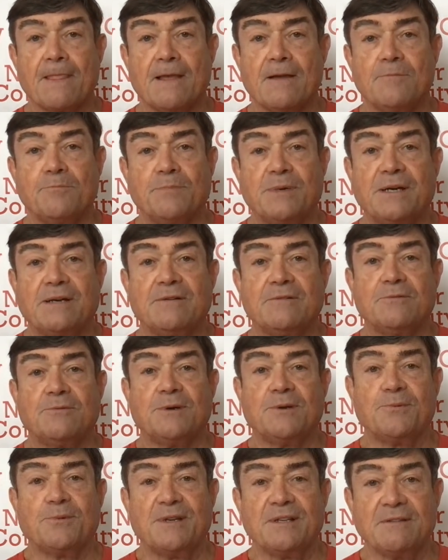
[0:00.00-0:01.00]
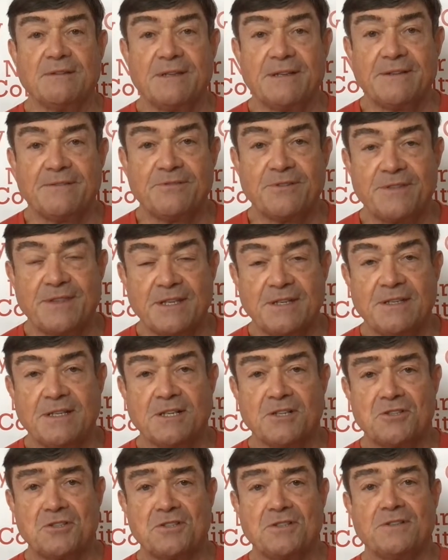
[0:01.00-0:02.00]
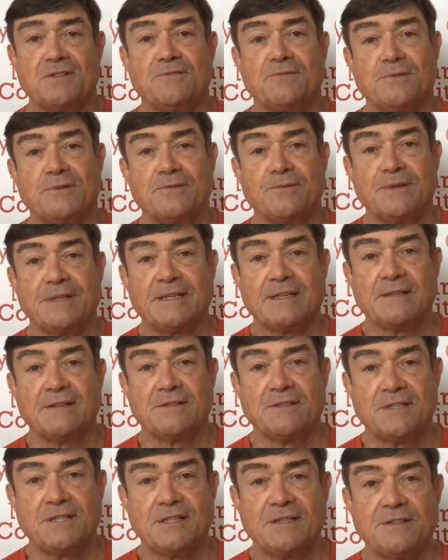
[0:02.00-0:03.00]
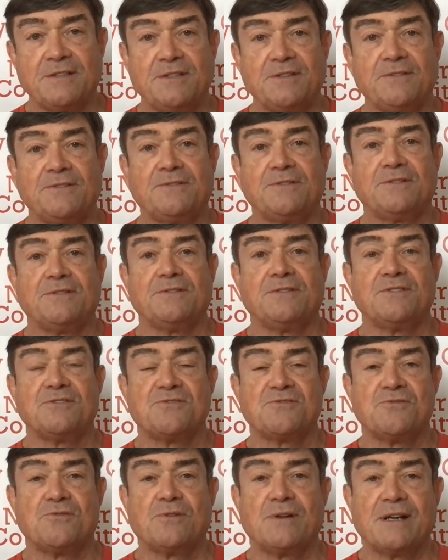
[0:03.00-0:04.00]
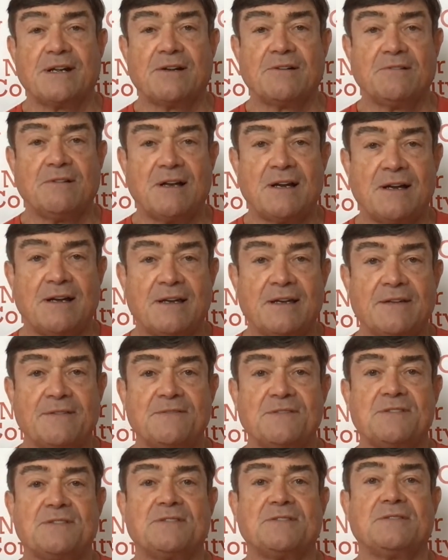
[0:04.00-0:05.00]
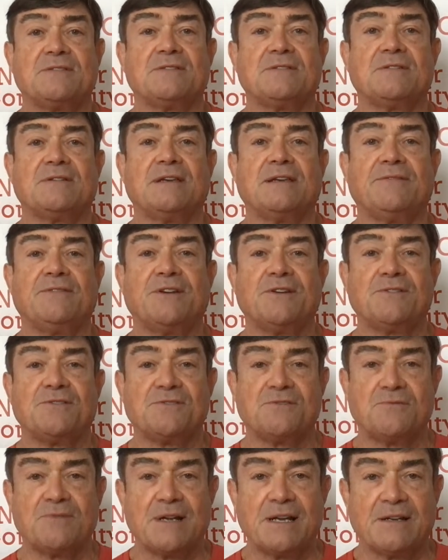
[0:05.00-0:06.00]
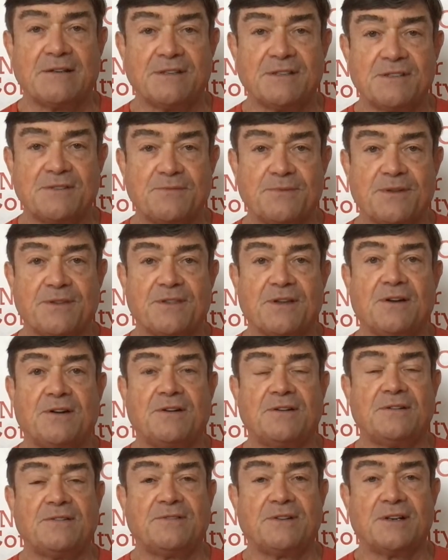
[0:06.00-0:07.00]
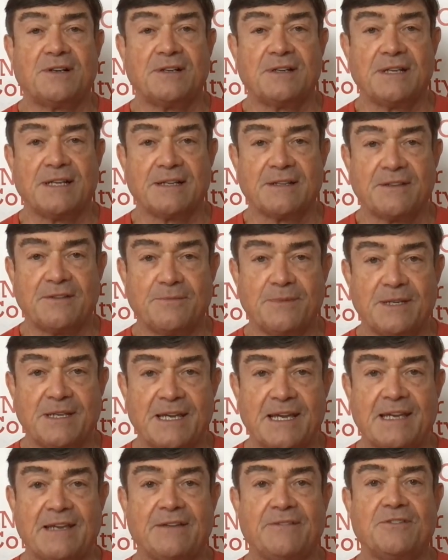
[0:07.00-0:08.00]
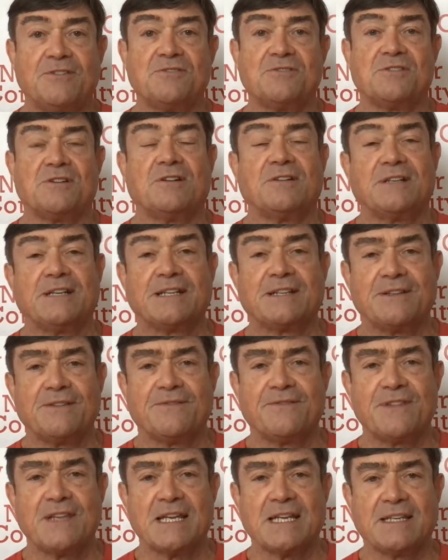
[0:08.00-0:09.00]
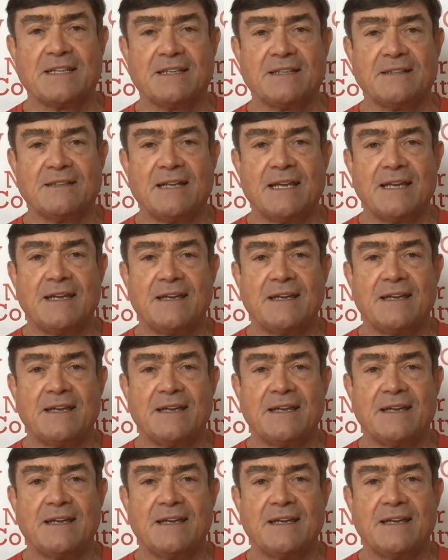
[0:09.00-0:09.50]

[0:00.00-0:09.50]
But when we live with addiction, when we continue to destroy our lives and those around us with all of our addictive behaviors, our addictive thinking,